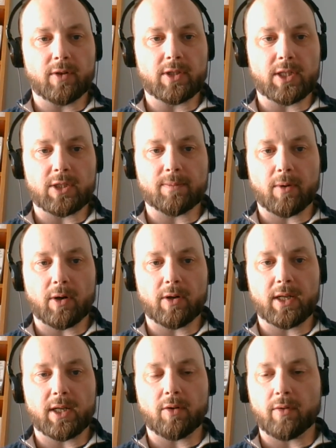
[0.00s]
each
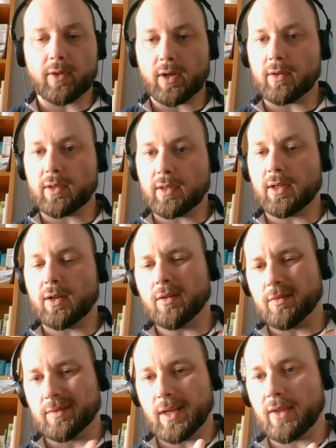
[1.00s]
party or their
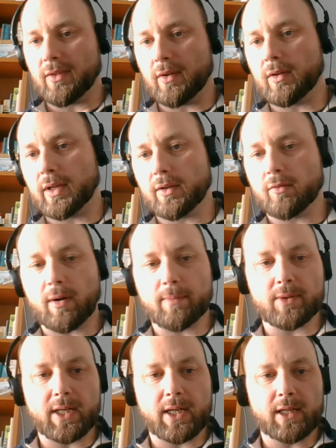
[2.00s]
and their legal
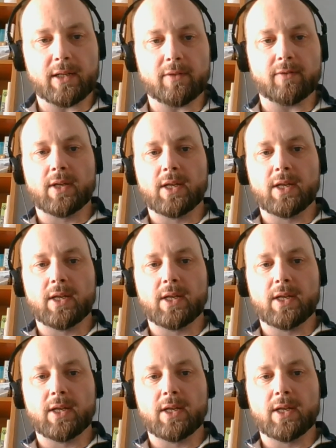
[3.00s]
representative